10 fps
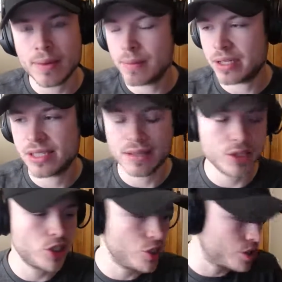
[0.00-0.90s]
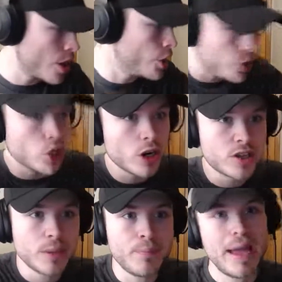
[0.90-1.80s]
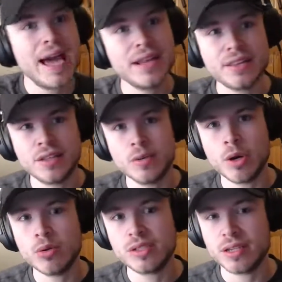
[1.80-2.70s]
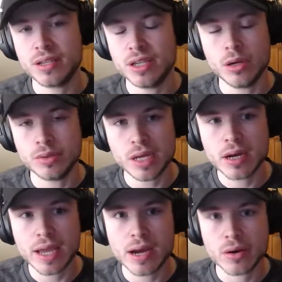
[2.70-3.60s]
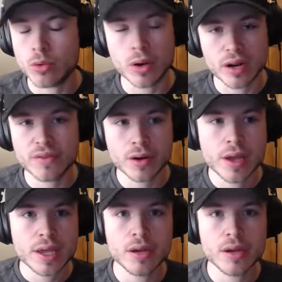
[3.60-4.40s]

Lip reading: I'm not saying they should just chunk the bat at the opposing, dugout or whatever.